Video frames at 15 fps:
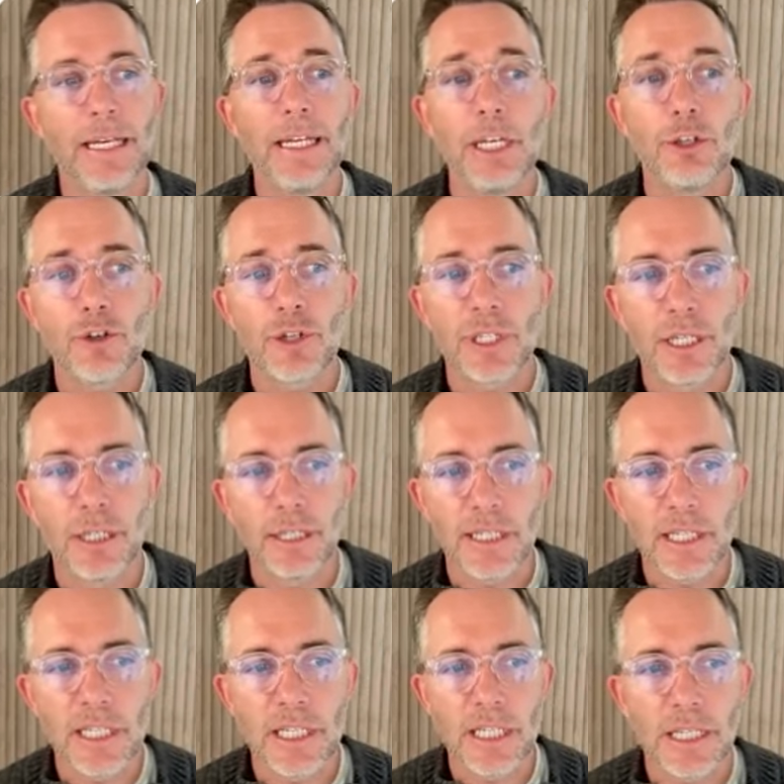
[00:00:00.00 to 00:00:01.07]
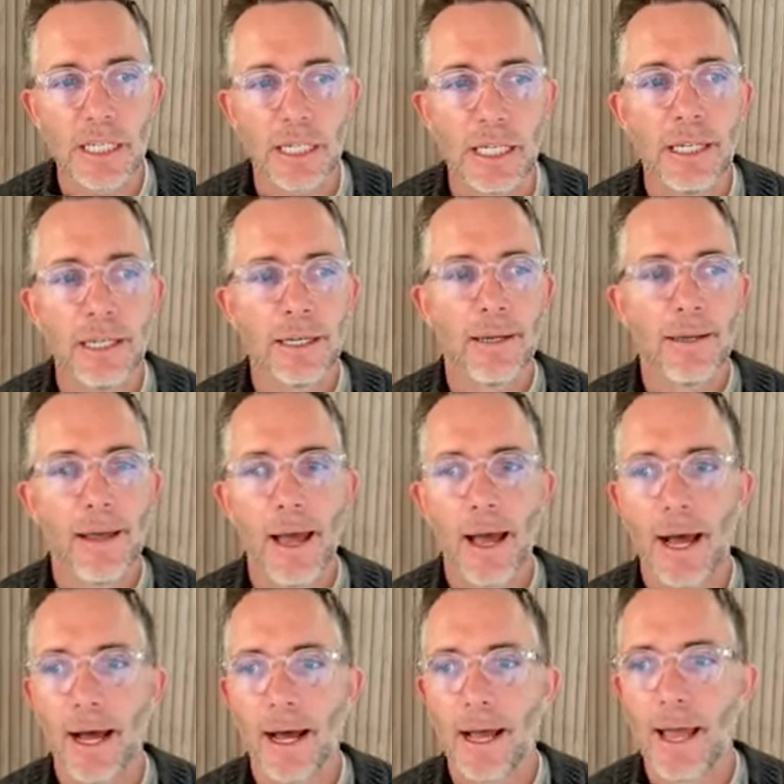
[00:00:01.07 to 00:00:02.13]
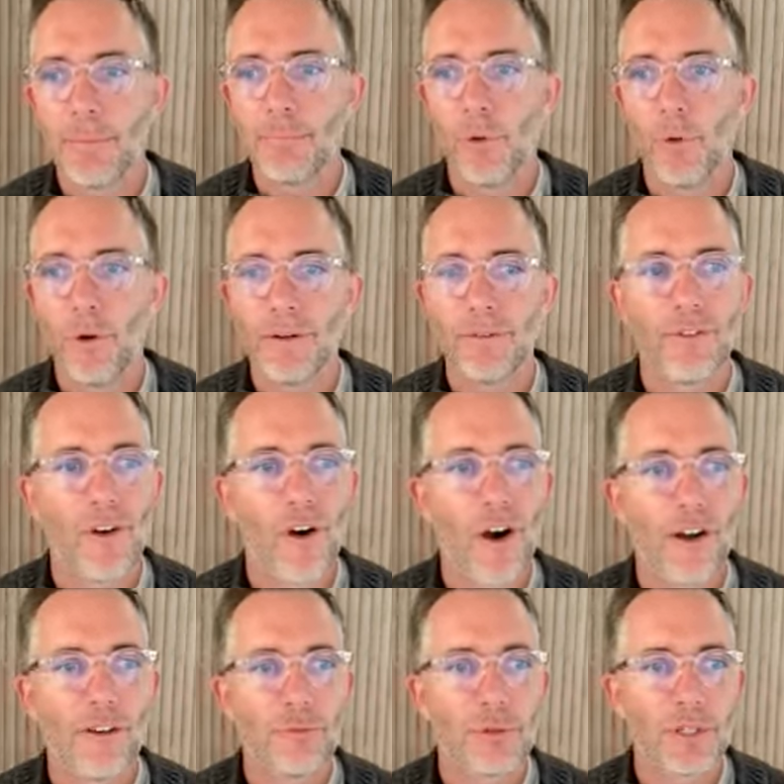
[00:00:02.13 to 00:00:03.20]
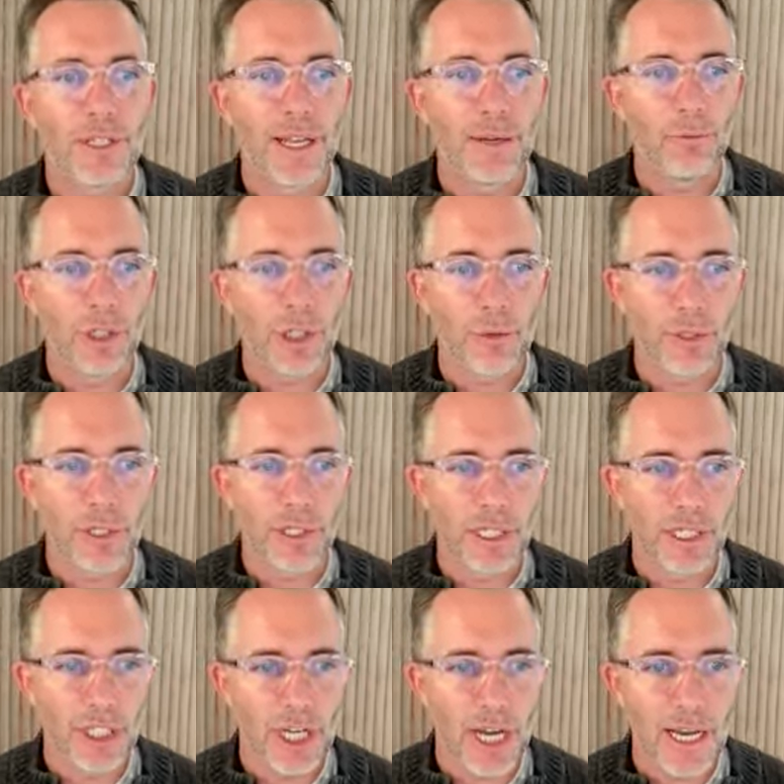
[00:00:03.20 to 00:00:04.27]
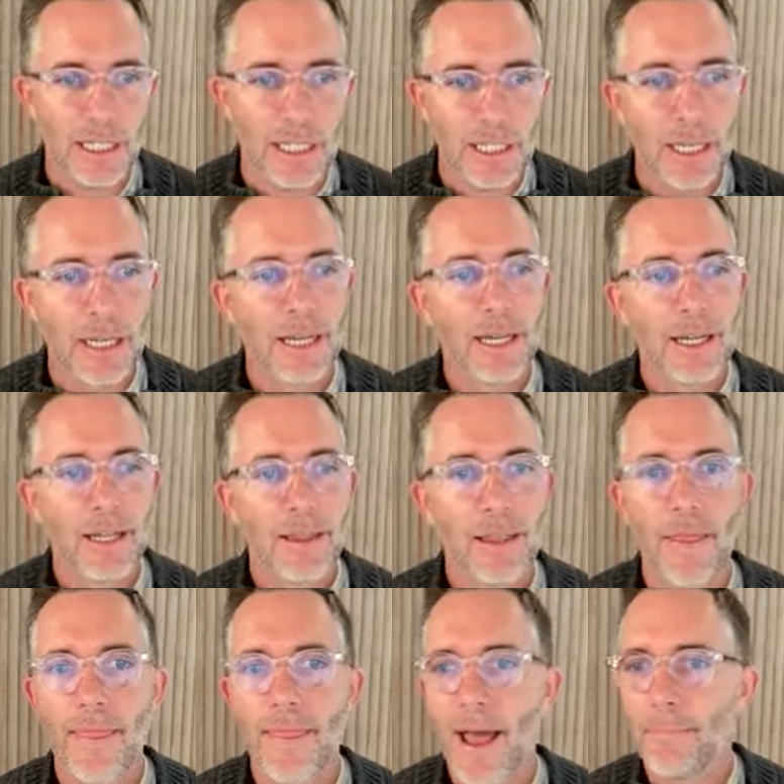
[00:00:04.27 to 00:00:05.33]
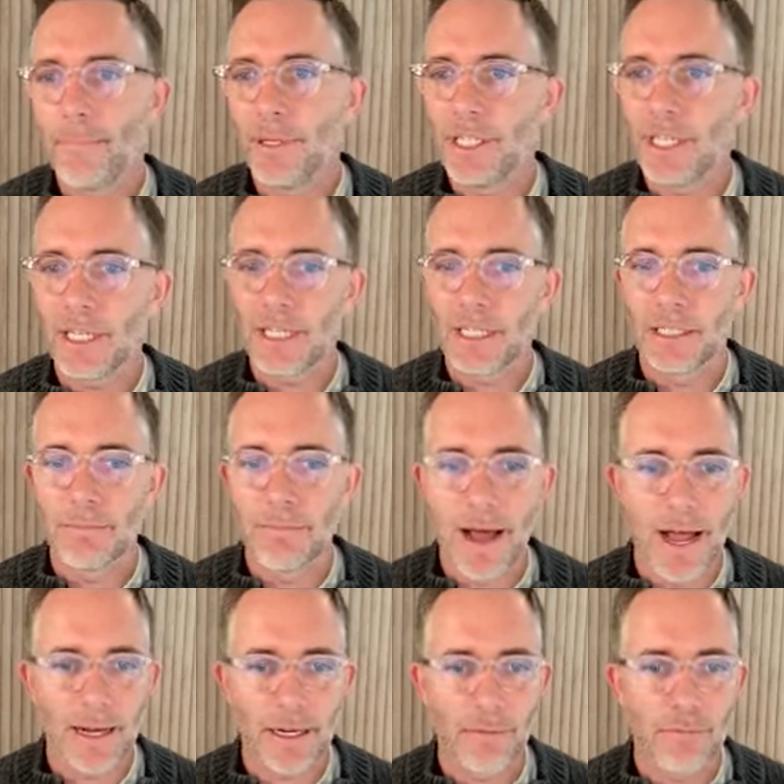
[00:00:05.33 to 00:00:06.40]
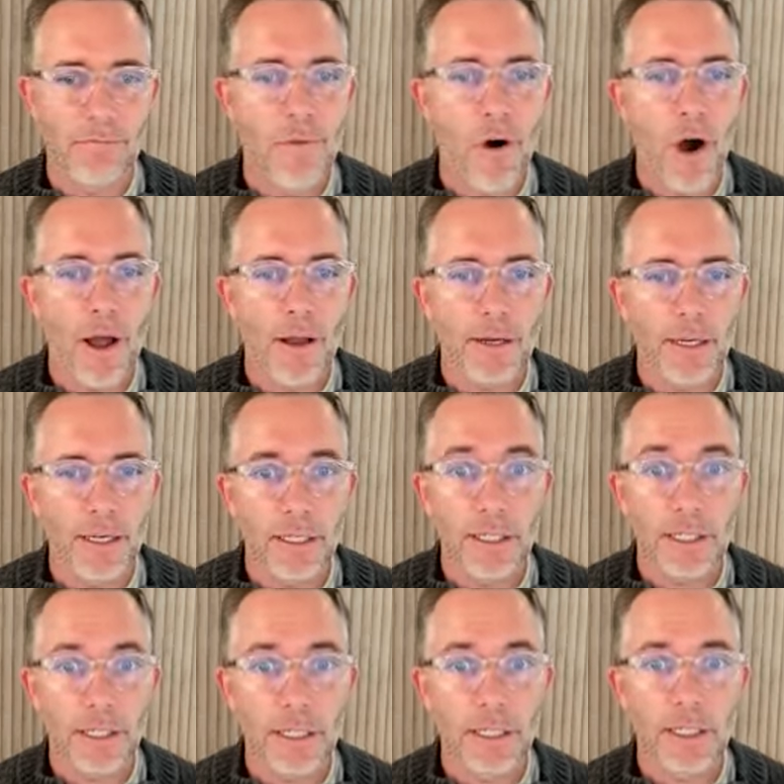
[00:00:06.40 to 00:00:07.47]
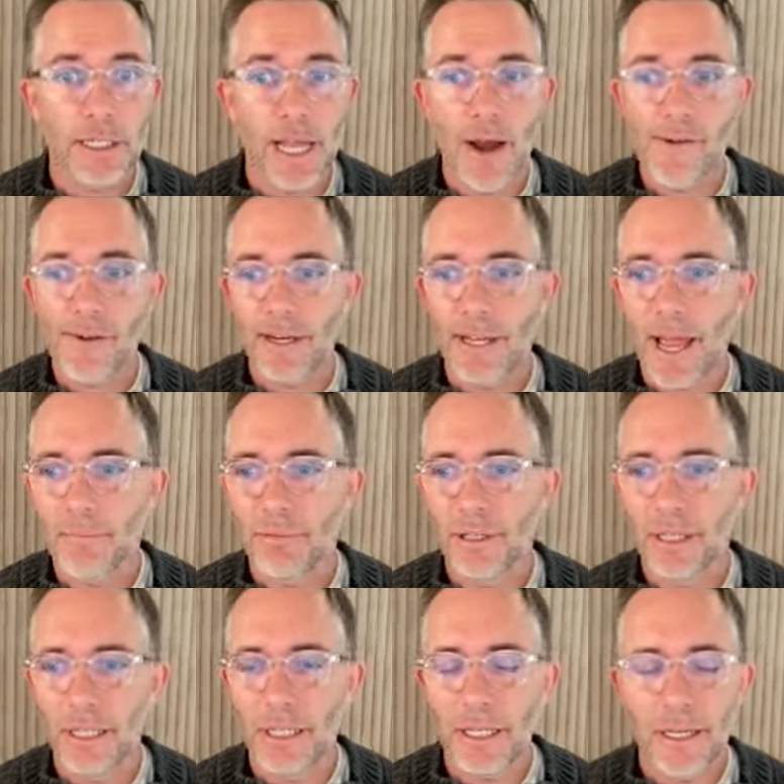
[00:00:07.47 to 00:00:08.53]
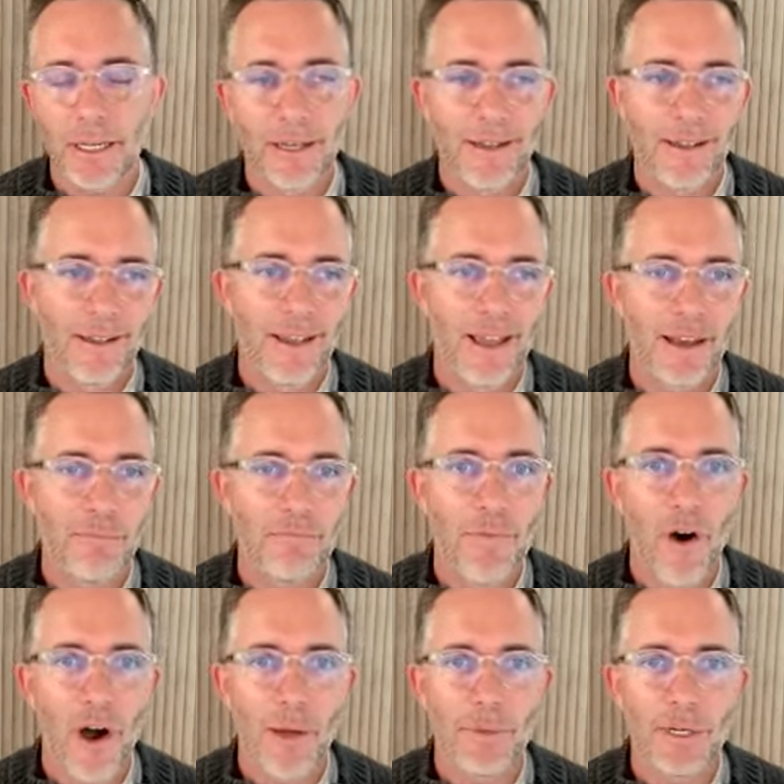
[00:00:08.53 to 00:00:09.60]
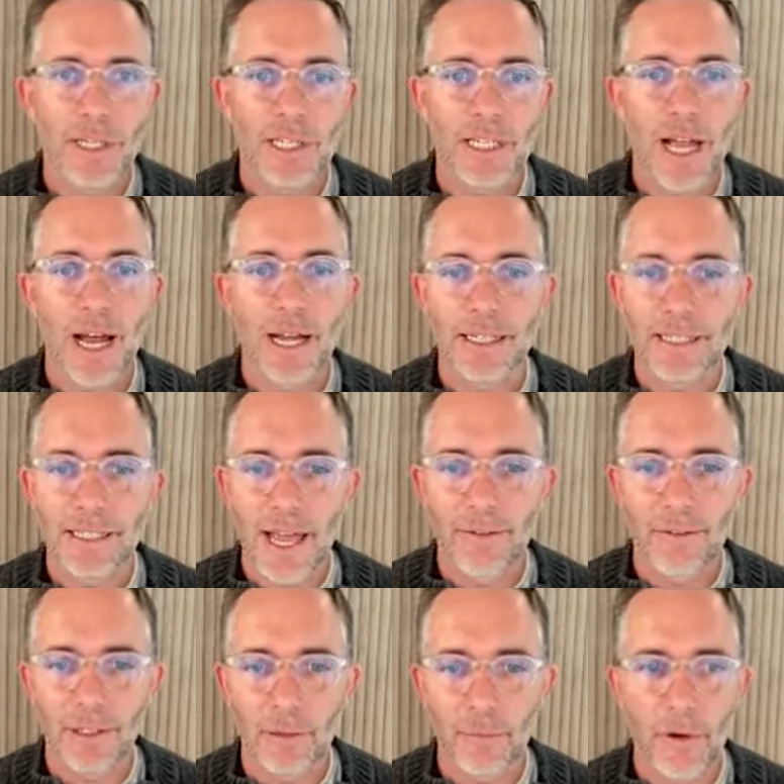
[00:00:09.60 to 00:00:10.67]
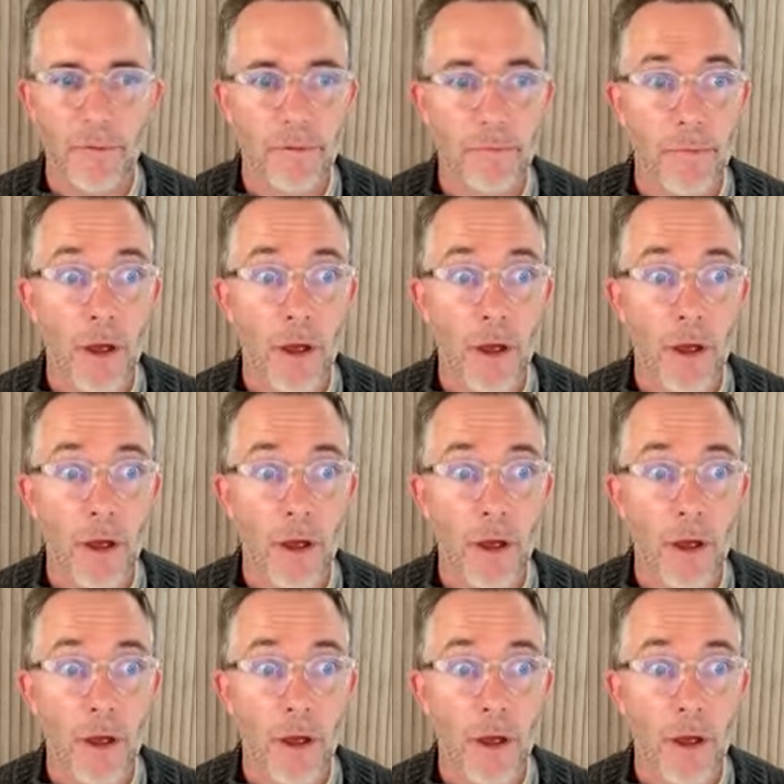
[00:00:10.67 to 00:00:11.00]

Interestingly, Sydney uh, at 0.5%, which would suggest that that particular market might it's it's currently at peak, and might be starting to have a little bit of